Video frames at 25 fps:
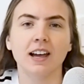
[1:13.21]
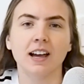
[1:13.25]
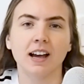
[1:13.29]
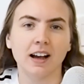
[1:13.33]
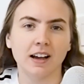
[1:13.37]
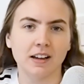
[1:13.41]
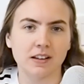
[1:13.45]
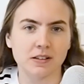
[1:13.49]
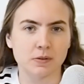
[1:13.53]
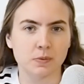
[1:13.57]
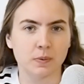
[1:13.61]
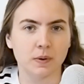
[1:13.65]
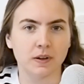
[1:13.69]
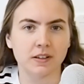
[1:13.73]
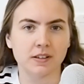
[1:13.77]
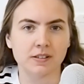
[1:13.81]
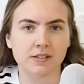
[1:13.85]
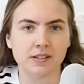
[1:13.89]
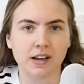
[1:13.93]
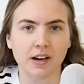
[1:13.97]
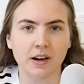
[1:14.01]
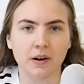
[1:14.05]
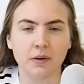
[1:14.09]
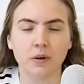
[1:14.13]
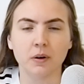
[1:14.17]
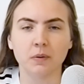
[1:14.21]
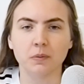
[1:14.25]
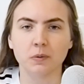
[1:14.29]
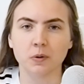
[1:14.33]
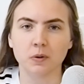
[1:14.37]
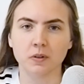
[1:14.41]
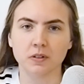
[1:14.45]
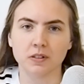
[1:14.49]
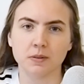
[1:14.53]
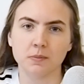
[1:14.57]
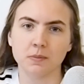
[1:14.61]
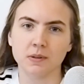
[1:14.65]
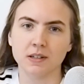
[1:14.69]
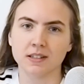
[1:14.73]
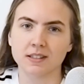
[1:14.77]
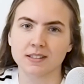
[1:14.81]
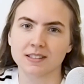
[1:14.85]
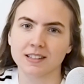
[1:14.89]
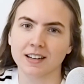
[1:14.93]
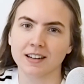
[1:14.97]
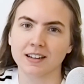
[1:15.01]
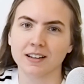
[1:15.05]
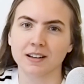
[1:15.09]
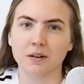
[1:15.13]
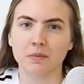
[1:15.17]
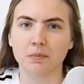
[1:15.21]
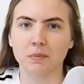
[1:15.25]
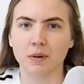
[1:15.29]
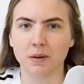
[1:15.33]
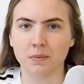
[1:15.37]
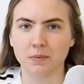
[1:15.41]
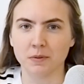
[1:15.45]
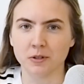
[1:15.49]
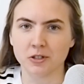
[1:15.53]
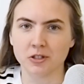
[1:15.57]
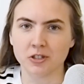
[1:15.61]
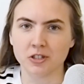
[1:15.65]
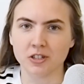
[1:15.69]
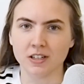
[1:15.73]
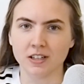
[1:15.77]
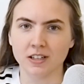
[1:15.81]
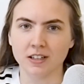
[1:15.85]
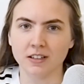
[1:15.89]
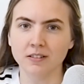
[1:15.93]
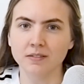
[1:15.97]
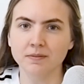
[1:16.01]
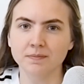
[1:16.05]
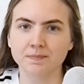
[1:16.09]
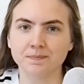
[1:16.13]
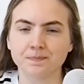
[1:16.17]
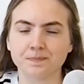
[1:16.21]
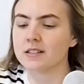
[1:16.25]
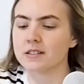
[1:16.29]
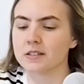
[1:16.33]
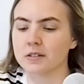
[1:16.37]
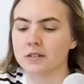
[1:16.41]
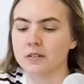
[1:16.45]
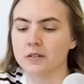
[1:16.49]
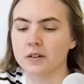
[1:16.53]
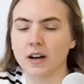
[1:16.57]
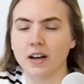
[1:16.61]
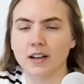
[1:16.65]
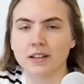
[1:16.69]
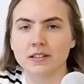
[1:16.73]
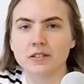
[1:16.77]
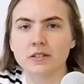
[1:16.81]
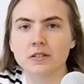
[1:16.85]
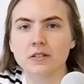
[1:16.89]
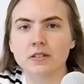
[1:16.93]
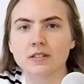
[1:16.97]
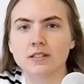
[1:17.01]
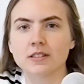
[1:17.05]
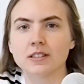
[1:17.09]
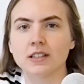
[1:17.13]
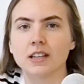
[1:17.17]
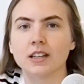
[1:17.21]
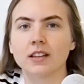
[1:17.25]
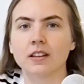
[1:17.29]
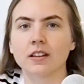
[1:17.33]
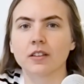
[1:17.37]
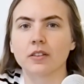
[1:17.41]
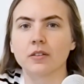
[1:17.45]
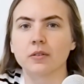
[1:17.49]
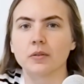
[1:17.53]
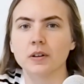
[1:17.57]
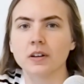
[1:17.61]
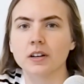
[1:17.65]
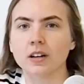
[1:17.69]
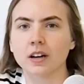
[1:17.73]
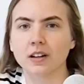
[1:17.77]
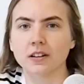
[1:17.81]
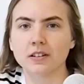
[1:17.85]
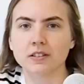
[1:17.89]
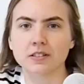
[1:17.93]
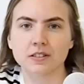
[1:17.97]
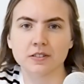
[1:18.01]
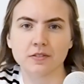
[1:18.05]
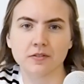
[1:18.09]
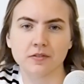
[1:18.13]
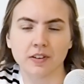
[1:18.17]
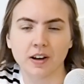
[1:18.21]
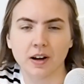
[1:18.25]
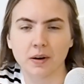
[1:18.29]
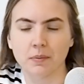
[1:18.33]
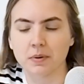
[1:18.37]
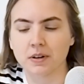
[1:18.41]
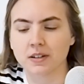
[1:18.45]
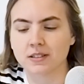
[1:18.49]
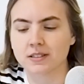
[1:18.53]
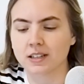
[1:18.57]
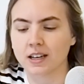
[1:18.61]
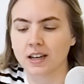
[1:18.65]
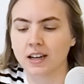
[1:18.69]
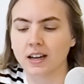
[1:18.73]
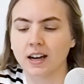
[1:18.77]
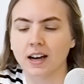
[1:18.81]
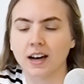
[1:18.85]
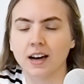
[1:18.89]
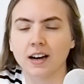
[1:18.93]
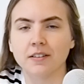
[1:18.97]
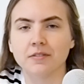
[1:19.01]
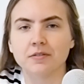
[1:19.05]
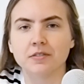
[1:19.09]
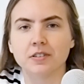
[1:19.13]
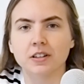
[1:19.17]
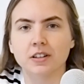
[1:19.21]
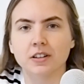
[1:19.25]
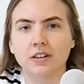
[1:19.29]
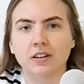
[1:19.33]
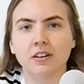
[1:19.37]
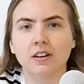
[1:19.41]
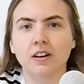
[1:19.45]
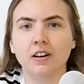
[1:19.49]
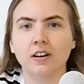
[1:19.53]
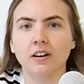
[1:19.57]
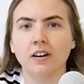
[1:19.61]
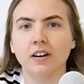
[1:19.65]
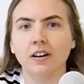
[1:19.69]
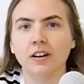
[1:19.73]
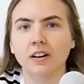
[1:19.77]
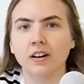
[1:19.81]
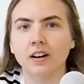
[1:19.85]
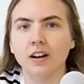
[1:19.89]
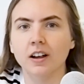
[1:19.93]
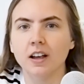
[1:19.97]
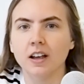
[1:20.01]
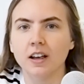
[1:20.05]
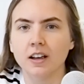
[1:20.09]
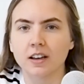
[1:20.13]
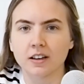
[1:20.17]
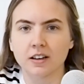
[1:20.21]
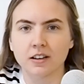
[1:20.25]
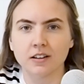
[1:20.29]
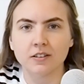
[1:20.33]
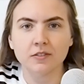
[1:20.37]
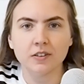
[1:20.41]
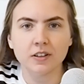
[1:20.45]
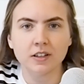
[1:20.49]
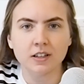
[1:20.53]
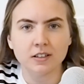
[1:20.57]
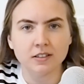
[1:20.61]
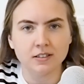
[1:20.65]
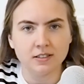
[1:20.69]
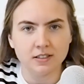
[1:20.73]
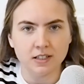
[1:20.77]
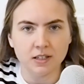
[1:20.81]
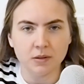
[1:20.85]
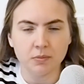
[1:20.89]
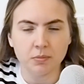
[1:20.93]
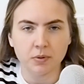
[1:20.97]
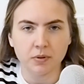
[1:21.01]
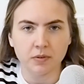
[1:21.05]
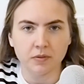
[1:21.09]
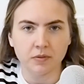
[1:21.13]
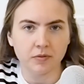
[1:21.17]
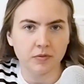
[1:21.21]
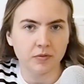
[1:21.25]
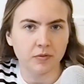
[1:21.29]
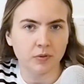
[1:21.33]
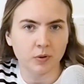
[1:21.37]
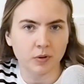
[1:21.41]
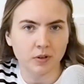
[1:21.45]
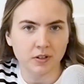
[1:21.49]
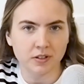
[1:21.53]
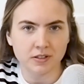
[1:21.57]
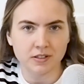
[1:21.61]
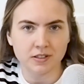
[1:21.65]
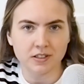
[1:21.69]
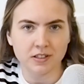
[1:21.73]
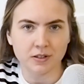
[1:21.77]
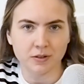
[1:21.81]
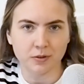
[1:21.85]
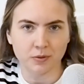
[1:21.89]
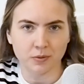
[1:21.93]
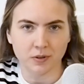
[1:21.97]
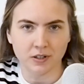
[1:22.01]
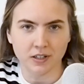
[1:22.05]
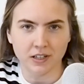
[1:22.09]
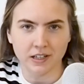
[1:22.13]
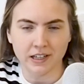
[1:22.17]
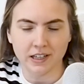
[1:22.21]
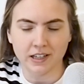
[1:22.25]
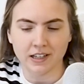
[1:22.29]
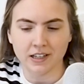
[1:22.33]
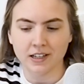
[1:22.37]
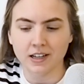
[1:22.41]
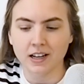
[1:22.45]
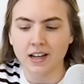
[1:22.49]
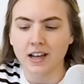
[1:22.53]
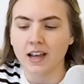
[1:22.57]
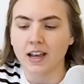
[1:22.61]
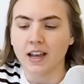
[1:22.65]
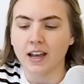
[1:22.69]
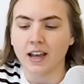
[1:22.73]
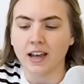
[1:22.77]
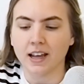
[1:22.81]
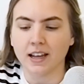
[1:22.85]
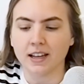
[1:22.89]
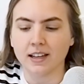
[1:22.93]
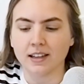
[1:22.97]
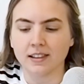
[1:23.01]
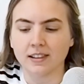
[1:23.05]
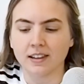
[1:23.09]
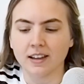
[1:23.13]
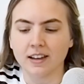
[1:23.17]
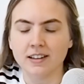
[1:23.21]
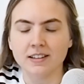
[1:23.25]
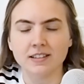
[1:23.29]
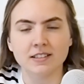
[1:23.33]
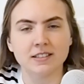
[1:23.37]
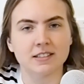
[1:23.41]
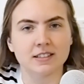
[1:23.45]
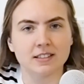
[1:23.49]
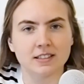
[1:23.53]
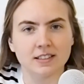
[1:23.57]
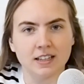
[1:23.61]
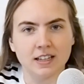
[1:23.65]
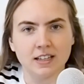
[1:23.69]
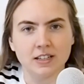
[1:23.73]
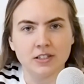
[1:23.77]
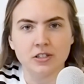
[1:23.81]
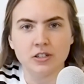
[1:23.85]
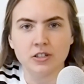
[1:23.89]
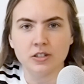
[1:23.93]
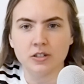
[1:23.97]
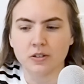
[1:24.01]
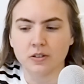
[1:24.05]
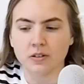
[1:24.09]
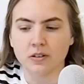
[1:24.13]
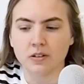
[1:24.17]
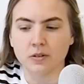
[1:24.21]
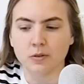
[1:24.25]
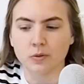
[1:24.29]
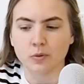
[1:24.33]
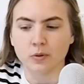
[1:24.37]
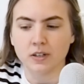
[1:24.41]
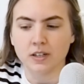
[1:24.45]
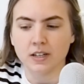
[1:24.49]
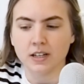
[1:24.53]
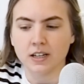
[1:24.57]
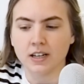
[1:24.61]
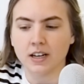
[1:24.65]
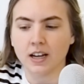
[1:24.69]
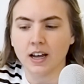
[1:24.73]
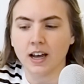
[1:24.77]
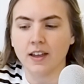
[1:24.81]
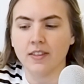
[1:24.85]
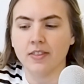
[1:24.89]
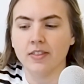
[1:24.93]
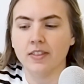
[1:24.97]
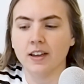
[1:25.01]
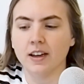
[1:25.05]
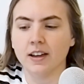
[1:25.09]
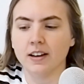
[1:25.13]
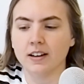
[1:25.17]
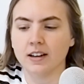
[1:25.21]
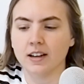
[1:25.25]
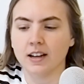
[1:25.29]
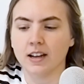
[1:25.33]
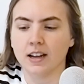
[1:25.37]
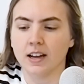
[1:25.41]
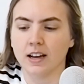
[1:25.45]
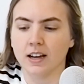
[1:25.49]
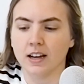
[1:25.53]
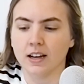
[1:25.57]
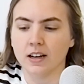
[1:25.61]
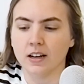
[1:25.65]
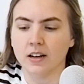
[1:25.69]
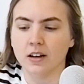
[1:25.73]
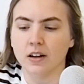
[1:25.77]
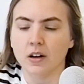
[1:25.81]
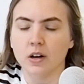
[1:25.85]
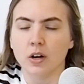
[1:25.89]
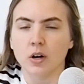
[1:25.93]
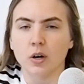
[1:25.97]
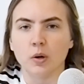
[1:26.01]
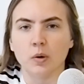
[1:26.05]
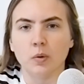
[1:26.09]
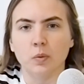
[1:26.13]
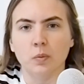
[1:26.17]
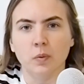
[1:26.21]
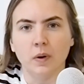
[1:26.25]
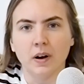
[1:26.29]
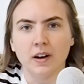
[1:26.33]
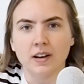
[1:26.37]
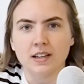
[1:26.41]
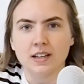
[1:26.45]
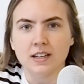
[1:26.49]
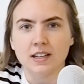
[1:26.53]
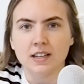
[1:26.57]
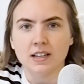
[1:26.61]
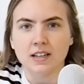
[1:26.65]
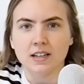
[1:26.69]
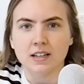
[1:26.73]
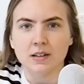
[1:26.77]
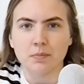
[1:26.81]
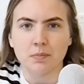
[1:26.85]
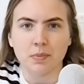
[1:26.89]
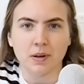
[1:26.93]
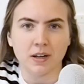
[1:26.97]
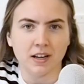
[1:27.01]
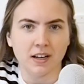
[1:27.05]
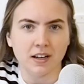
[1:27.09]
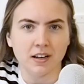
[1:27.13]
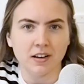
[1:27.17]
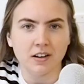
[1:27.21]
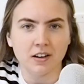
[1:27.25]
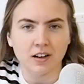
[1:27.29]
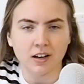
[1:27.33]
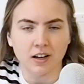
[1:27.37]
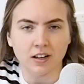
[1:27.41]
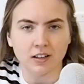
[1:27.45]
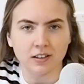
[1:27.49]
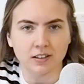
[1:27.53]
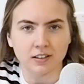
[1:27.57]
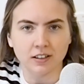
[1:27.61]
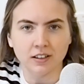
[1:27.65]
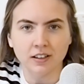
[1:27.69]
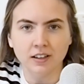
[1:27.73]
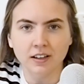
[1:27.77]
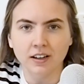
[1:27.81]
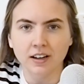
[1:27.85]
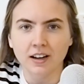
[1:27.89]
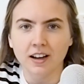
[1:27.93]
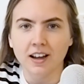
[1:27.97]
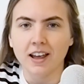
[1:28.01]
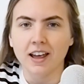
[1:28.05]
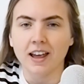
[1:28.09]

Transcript: as well as how I'm going to be setting up my machine. So as you can see, the three colors of fabrics I have here are kind of like a deep foresty green, a light sagey green, and then a reddy pink color.